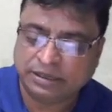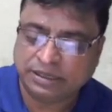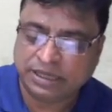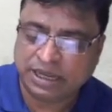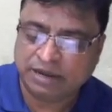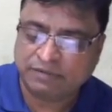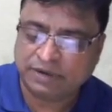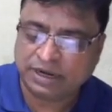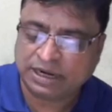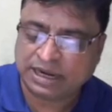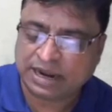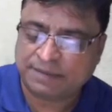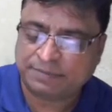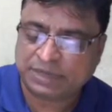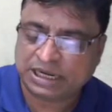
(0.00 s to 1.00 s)
A1
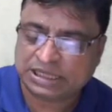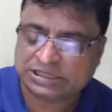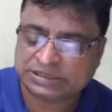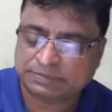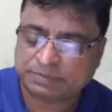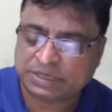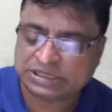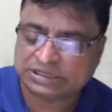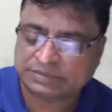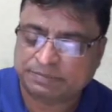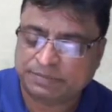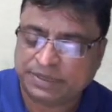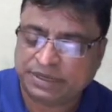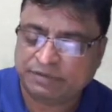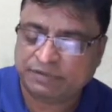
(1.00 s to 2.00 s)
capital X plus
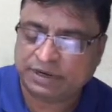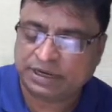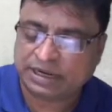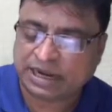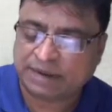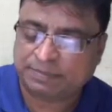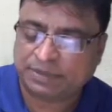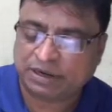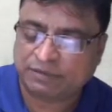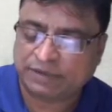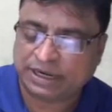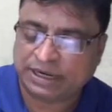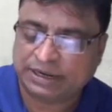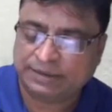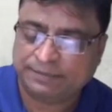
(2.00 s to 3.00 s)
B1 capital
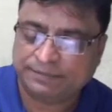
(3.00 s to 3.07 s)
Y